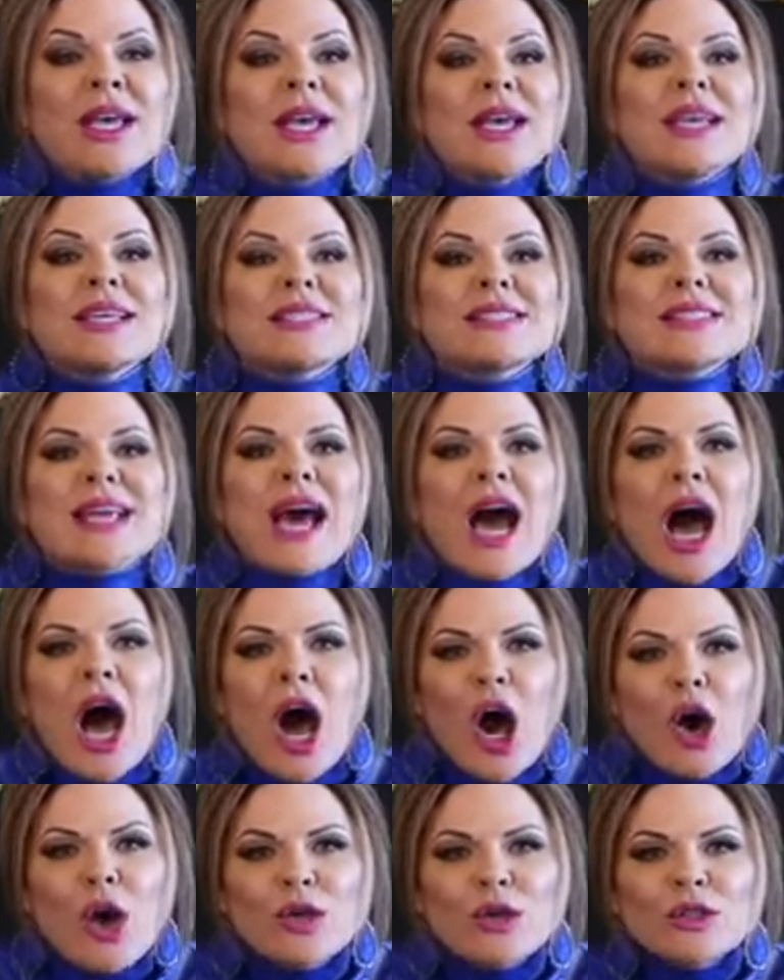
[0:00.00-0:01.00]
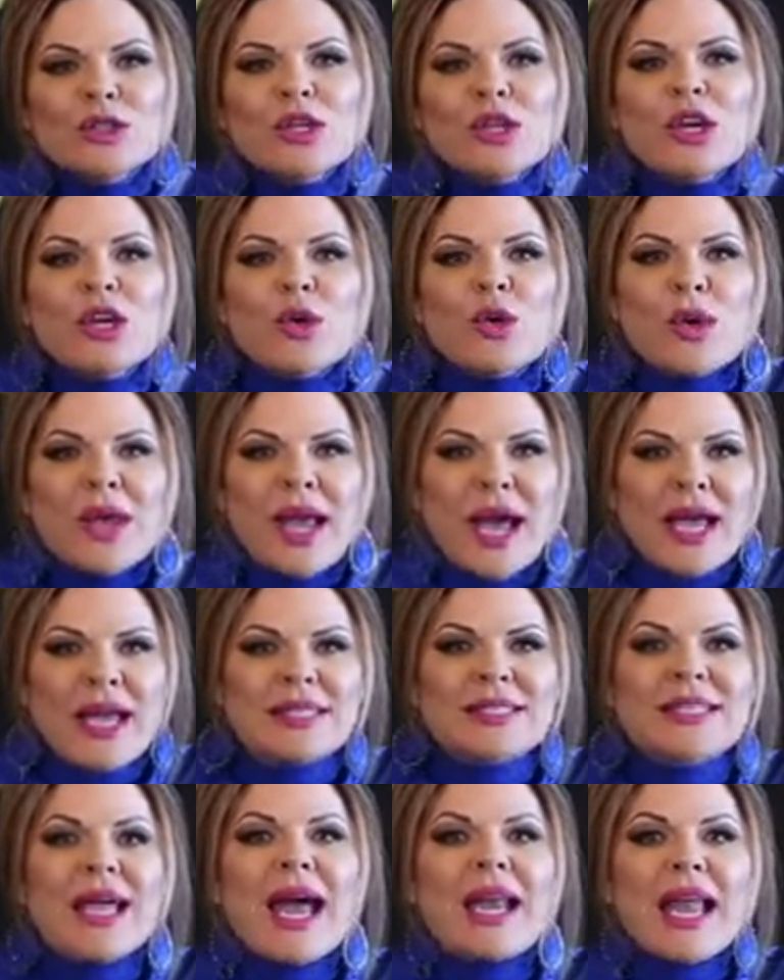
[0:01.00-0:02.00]
is how to
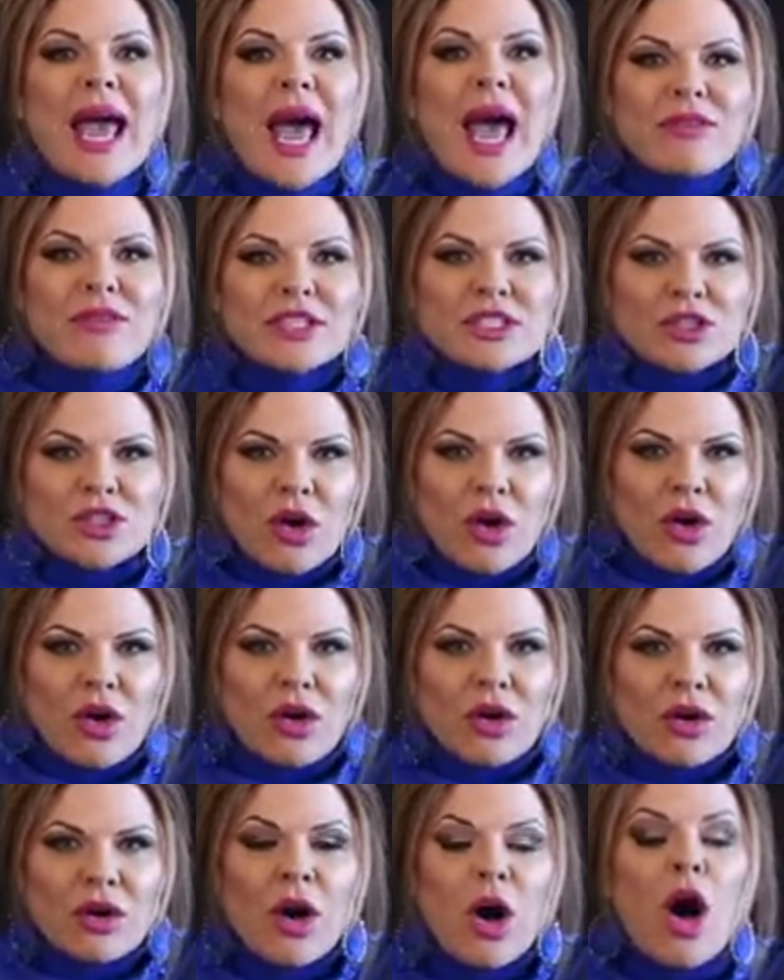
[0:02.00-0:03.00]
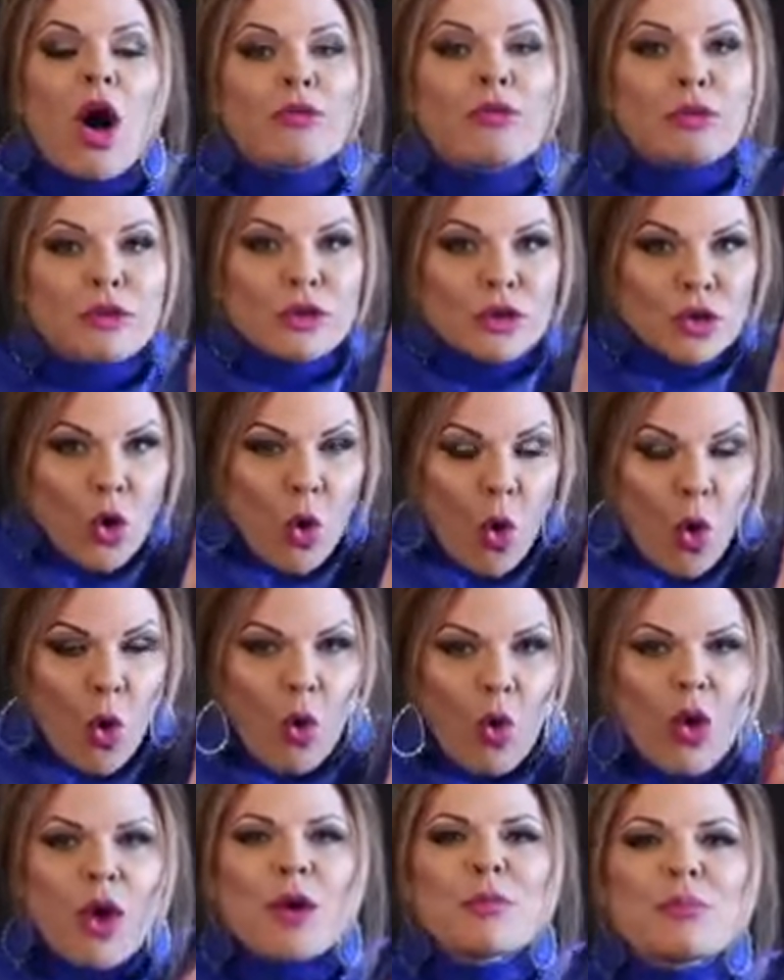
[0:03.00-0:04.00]
create an avatar of
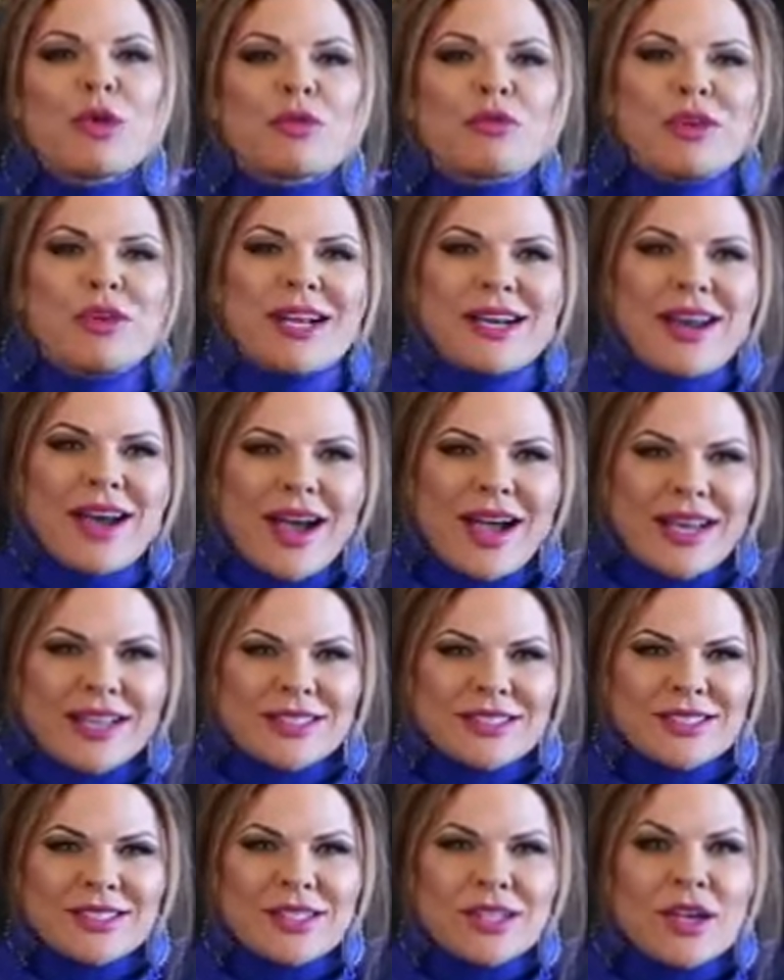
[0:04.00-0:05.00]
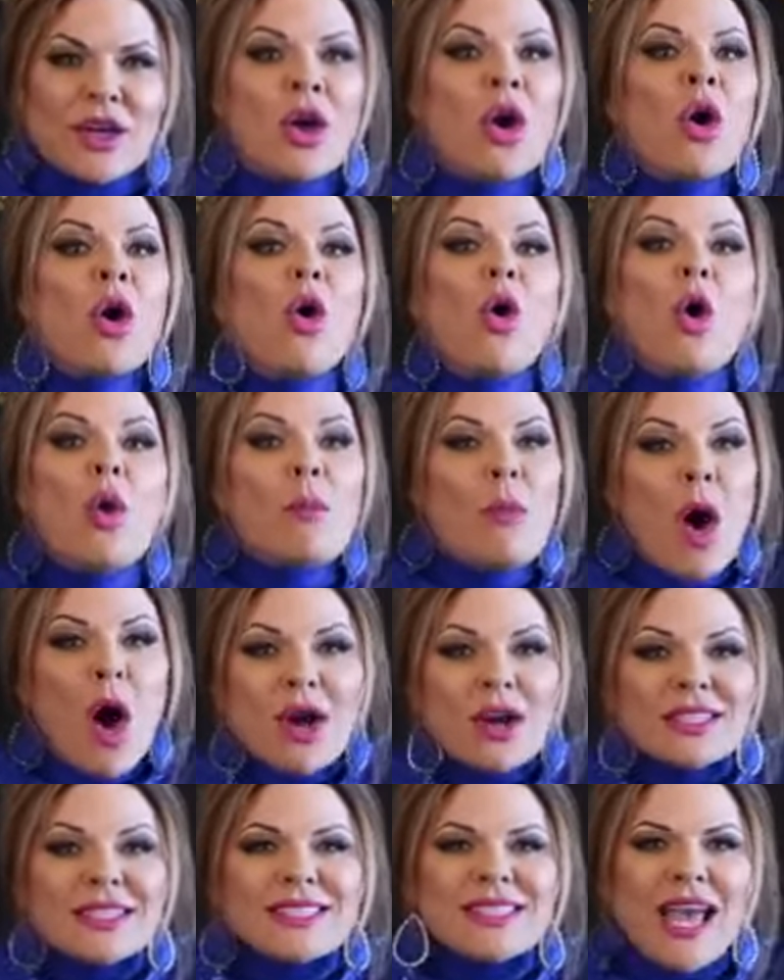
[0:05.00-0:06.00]
your perfect client or
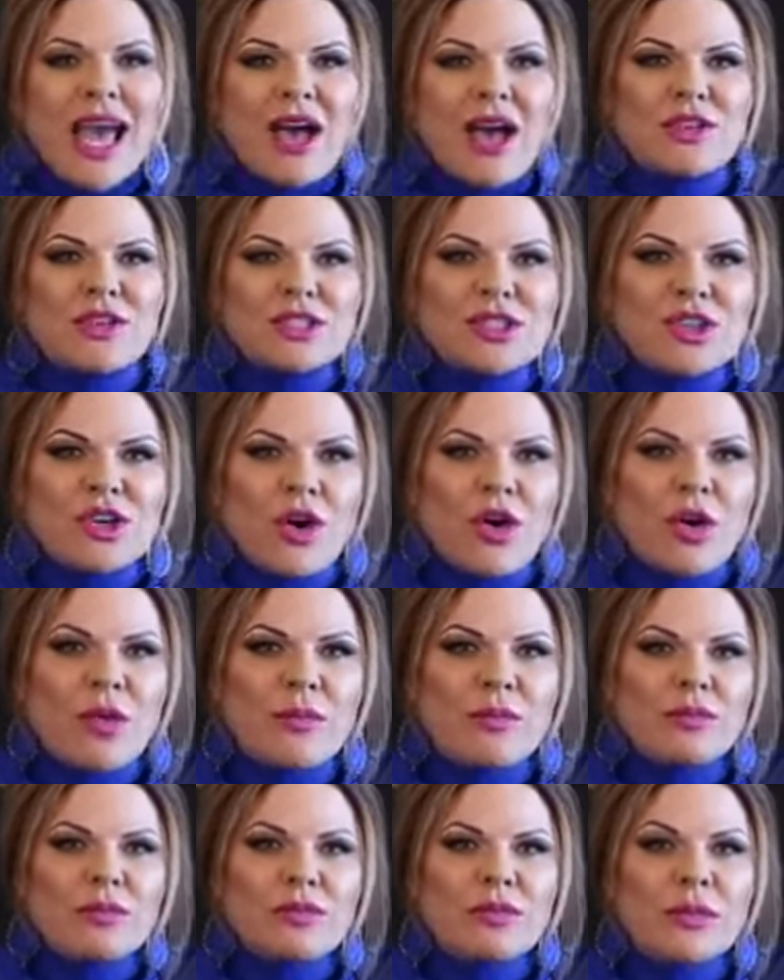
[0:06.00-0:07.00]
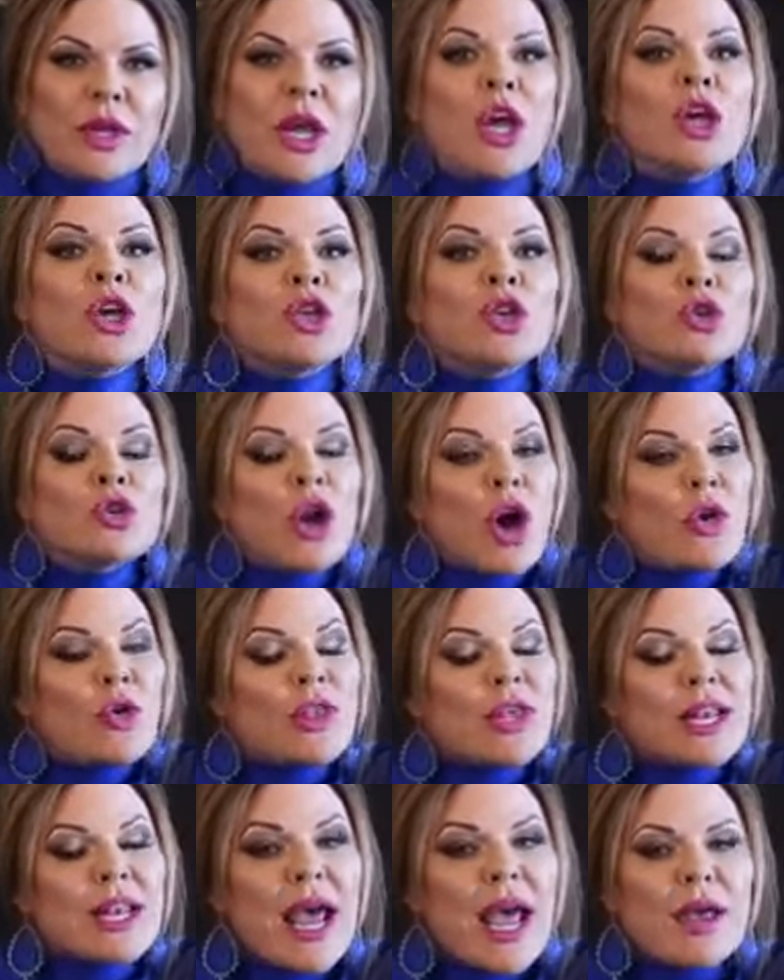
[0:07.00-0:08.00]
marketing avatar. You know
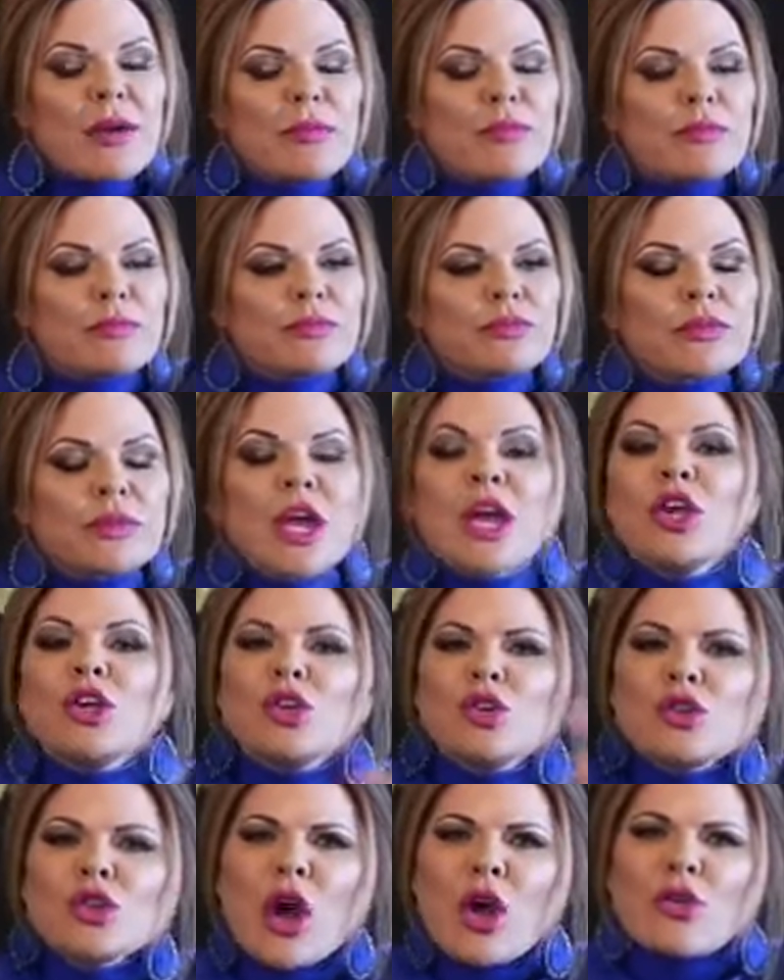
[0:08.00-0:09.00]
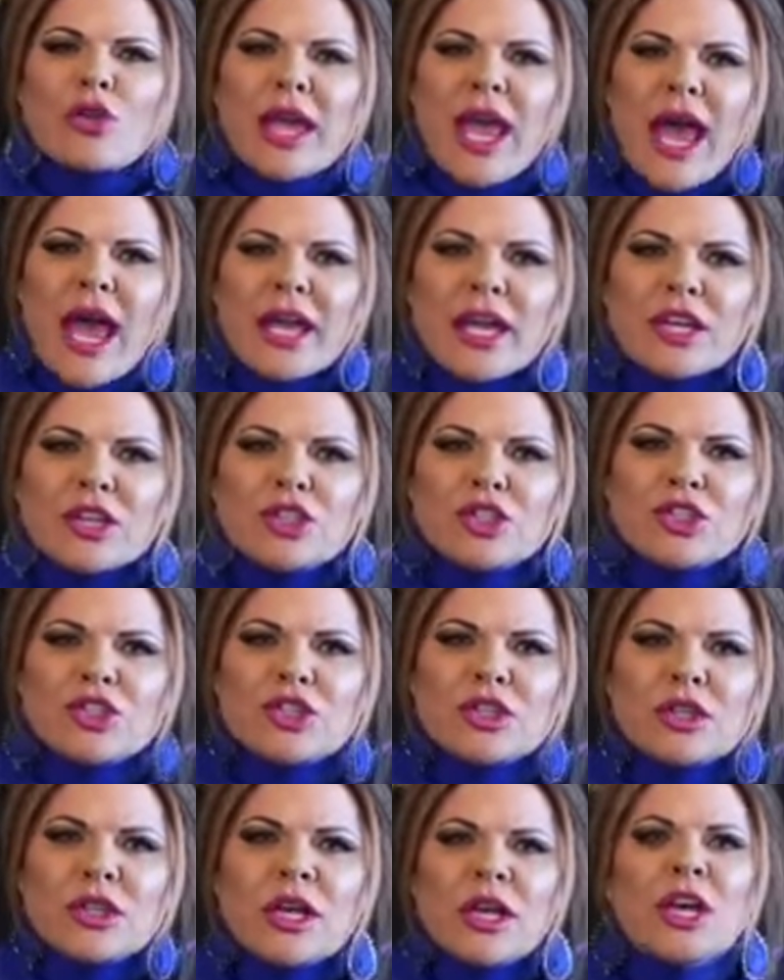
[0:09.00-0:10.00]
their name, you know their age,
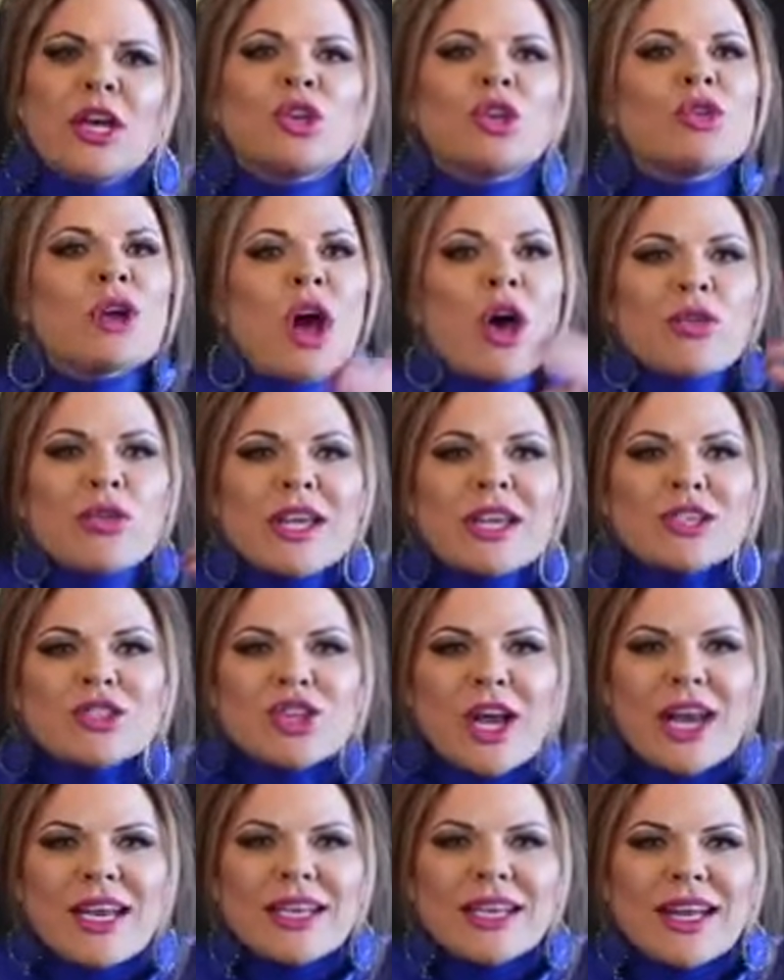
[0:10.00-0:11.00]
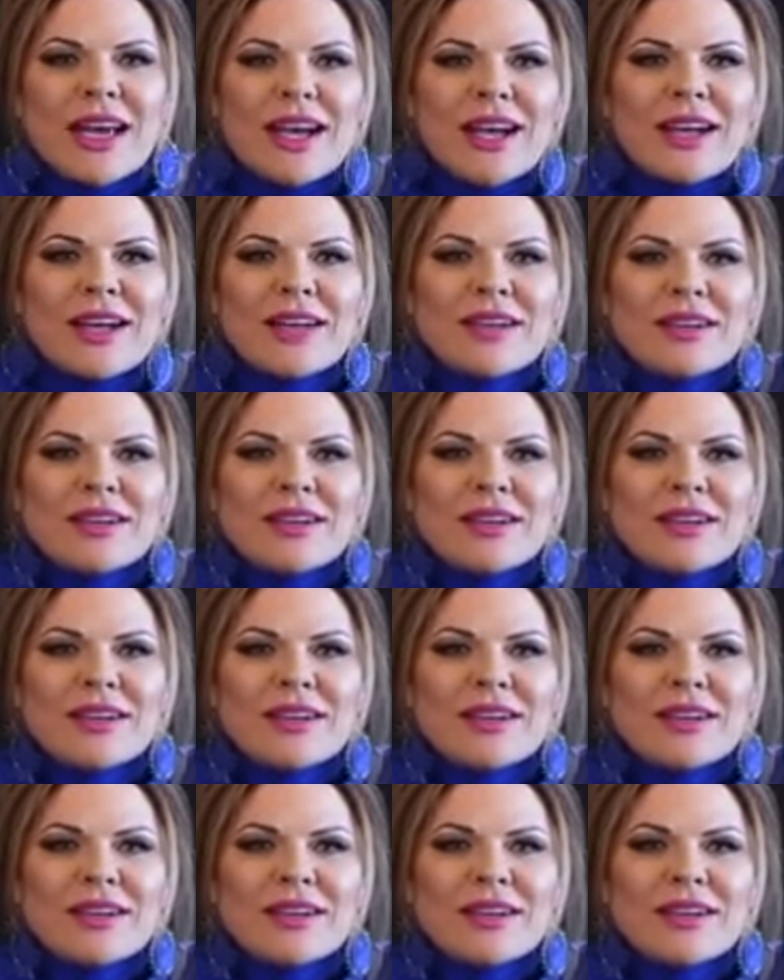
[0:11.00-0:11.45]
you know their gender.